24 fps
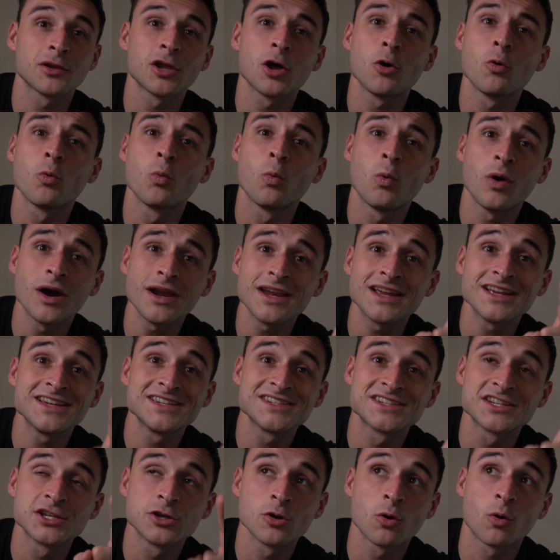below, what
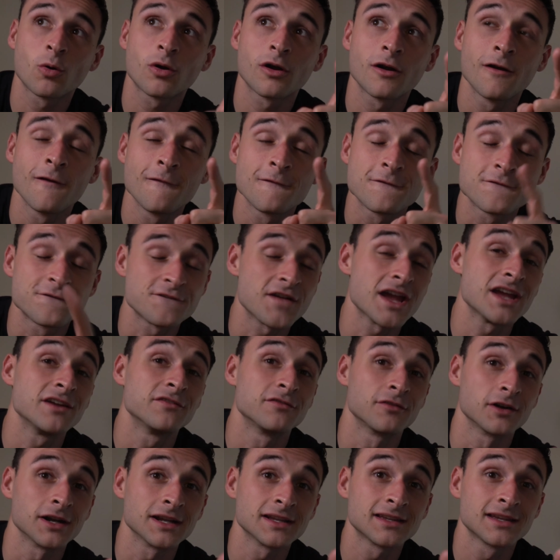is your
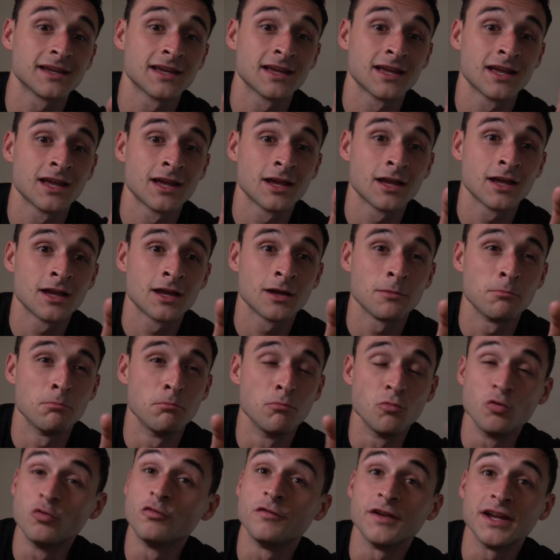favorite
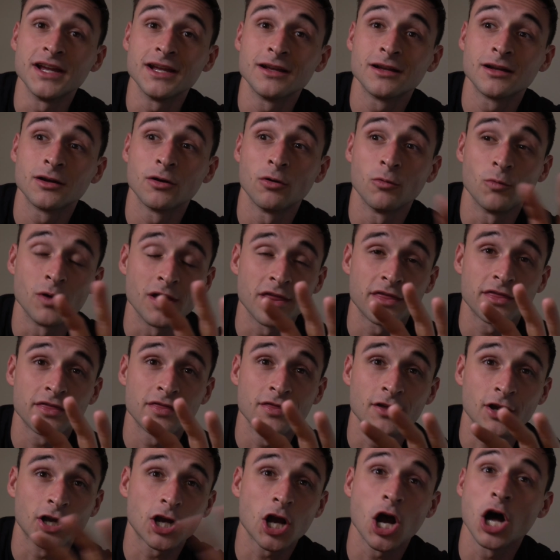movie with
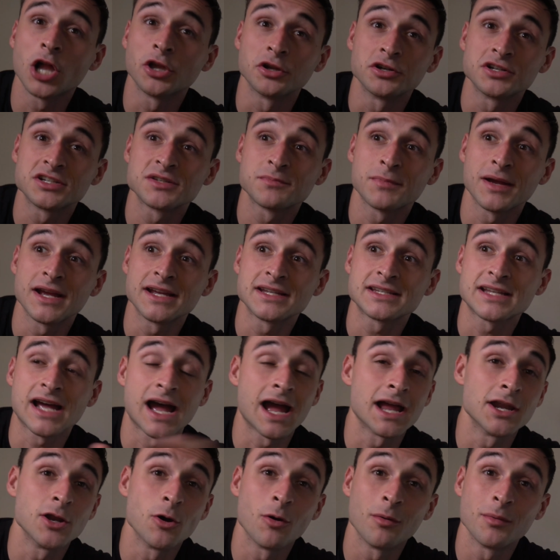the color space?
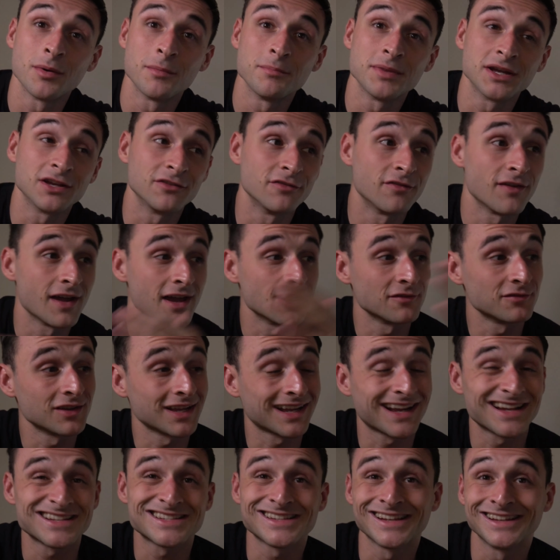I know I'm a big fan of,
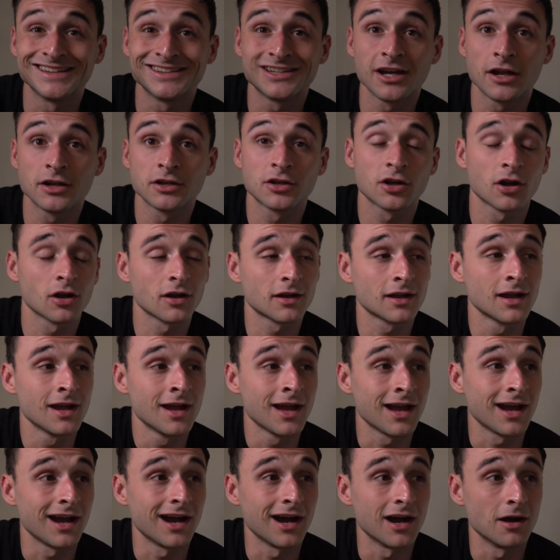like I said, Dunkirk,
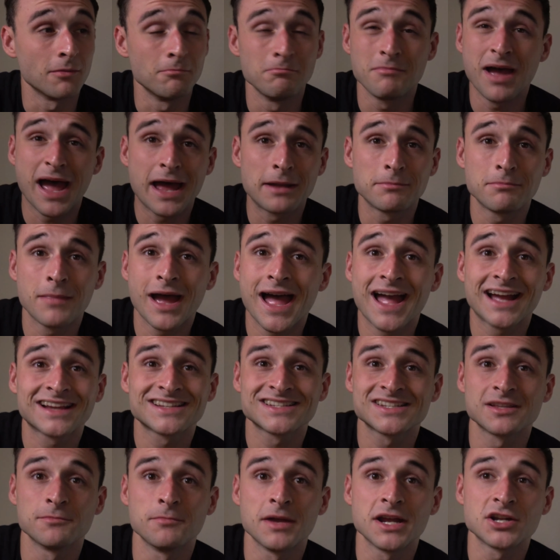Mad
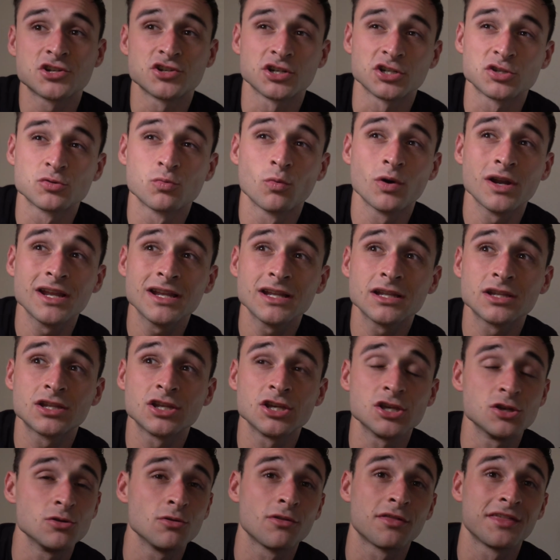Max, The Matrix. What do
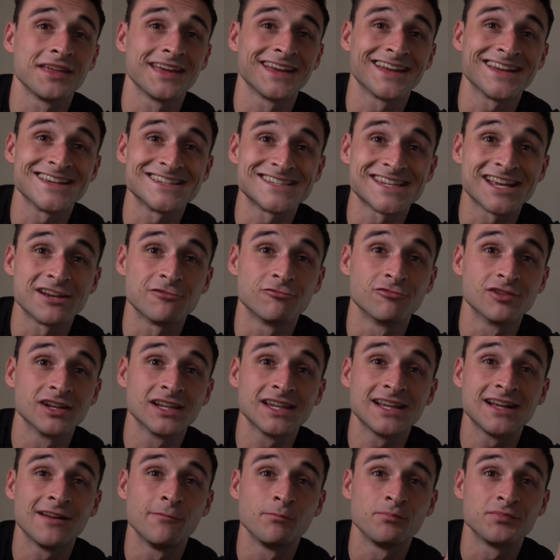you think is a
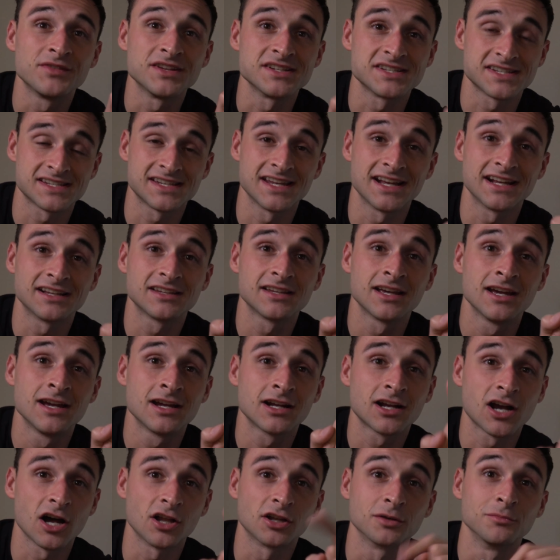really distinct
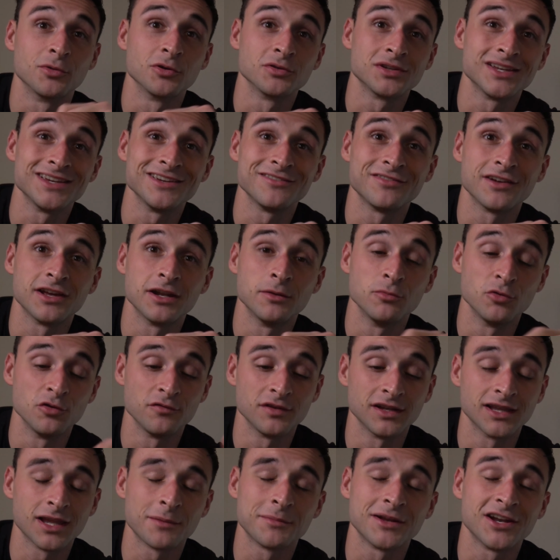color motif in a
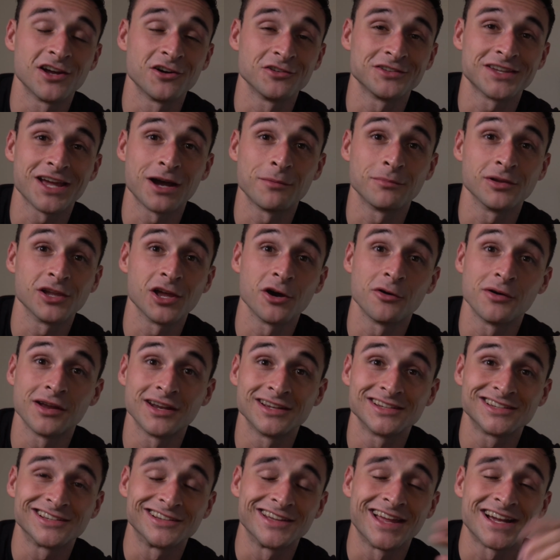movie? Let me know down below, and
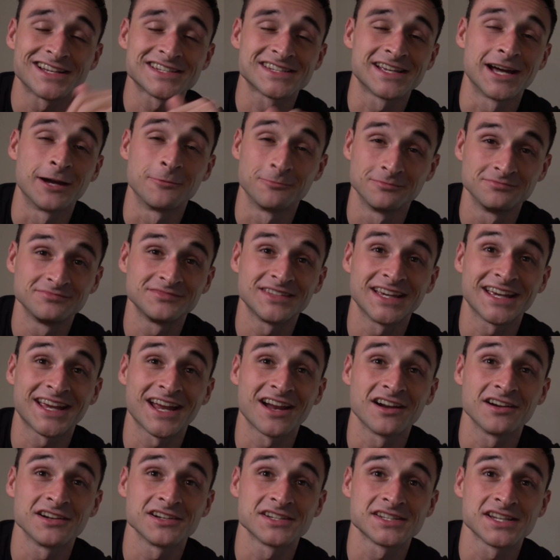until next time, take
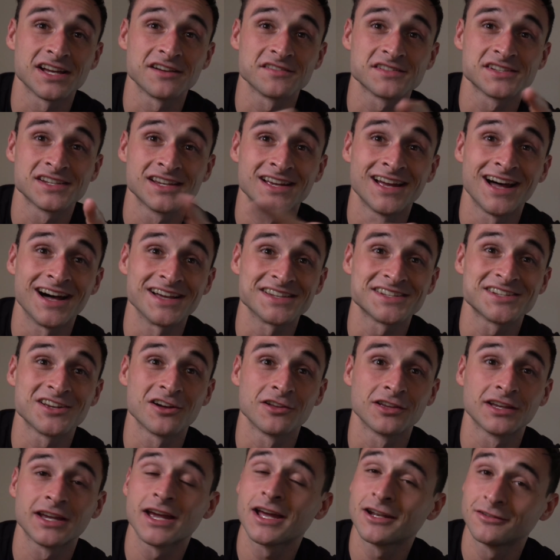care of yourselves. I'll see
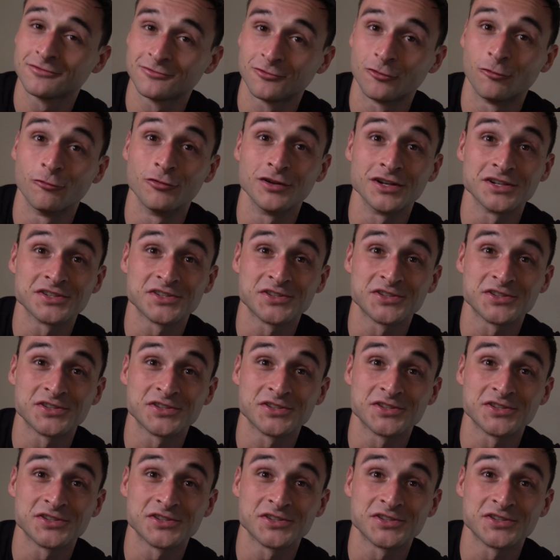y'all again real